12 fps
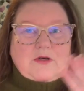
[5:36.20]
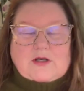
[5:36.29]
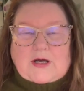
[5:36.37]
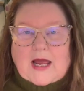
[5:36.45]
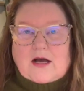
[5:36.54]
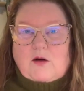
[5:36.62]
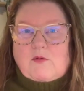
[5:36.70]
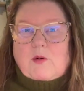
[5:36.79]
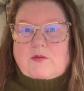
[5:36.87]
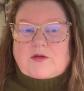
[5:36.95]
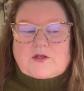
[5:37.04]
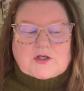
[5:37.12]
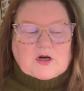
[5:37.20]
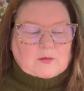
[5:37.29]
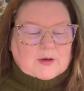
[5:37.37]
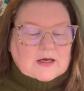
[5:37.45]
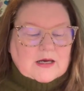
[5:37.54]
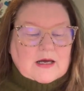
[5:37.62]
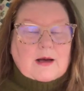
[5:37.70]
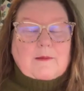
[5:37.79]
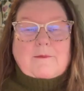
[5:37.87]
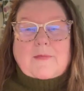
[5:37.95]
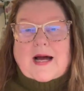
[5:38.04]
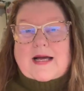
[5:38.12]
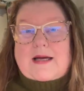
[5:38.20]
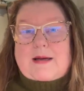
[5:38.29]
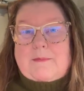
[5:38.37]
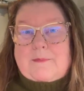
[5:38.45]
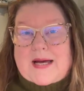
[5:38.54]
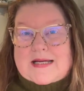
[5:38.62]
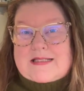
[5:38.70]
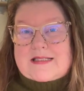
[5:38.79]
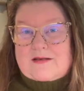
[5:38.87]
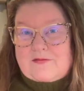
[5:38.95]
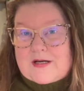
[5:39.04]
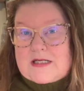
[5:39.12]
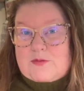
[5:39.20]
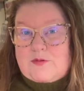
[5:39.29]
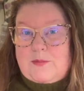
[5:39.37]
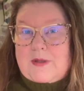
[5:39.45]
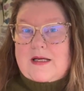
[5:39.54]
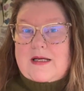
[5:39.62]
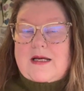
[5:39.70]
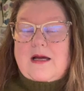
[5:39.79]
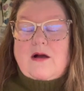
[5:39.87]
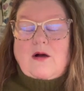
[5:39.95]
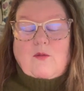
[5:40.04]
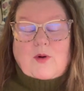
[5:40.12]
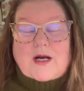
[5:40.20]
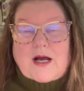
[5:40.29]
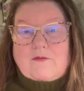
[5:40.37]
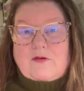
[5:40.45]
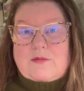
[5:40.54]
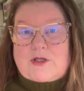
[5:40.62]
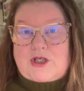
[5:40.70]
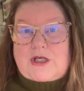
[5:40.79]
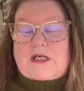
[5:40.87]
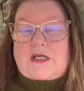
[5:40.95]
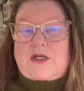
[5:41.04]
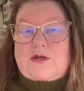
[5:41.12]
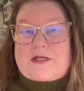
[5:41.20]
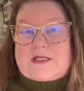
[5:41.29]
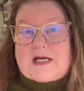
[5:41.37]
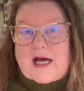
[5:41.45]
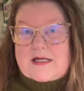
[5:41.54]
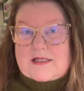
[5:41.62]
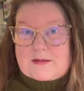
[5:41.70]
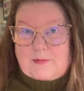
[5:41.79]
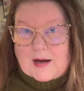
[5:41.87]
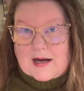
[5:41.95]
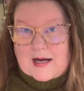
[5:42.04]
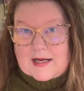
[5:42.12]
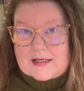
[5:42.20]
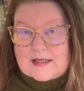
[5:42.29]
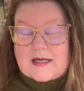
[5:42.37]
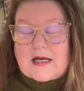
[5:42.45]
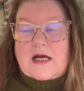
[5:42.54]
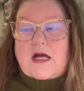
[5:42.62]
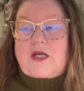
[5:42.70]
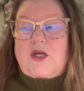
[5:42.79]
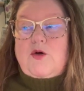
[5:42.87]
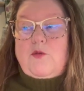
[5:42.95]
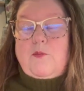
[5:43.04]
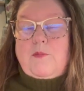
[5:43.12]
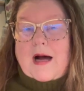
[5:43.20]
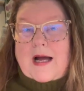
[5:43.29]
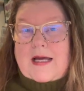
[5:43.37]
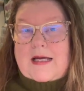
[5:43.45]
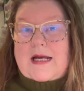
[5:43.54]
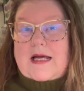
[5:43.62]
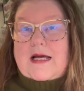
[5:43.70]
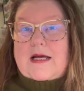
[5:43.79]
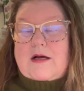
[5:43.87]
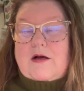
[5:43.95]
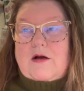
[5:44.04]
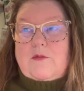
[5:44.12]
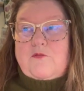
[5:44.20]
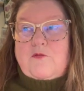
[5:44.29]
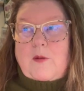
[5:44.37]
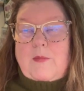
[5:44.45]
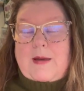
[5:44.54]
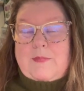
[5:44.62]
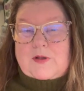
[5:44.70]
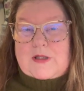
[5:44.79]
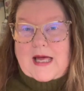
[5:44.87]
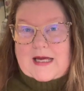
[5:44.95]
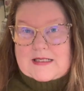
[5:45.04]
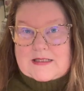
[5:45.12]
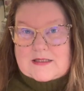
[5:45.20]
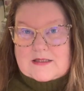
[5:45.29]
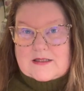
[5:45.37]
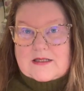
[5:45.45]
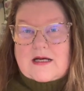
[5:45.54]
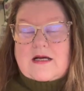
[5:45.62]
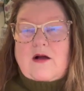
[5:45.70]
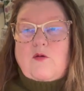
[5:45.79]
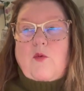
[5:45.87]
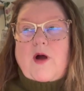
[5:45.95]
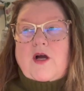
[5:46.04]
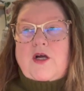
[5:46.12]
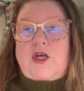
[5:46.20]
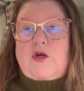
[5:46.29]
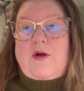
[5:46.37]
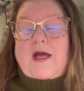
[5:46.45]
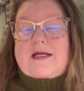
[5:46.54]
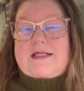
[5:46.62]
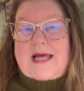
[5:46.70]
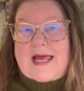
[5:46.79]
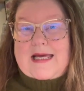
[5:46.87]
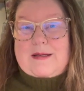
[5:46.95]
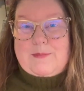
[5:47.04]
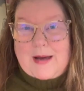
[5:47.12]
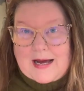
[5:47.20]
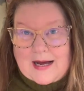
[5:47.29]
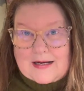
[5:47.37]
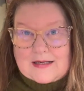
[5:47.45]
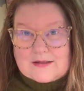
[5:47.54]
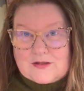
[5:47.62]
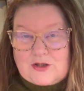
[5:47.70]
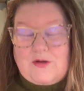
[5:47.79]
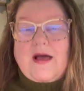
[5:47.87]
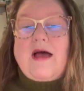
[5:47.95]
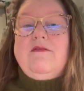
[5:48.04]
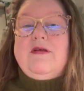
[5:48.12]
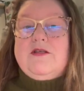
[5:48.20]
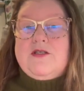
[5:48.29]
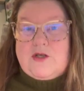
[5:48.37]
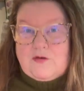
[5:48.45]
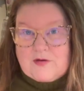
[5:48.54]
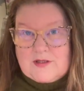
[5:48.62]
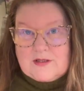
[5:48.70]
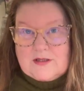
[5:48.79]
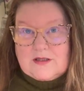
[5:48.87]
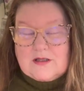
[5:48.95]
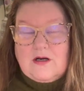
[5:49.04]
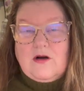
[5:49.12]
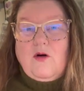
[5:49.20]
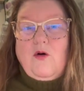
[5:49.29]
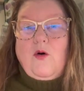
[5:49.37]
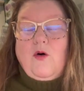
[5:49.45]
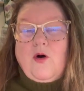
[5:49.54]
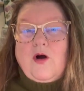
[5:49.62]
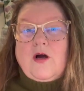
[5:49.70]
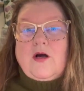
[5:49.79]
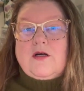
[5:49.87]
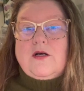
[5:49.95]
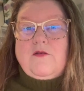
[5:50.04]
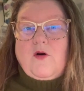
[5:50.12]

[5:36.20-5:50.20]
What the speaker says: can't go wrong with a Janome. My best advice would be, whatever machine you decide to buy, you buy it from a place where you can take it back to have it serviced or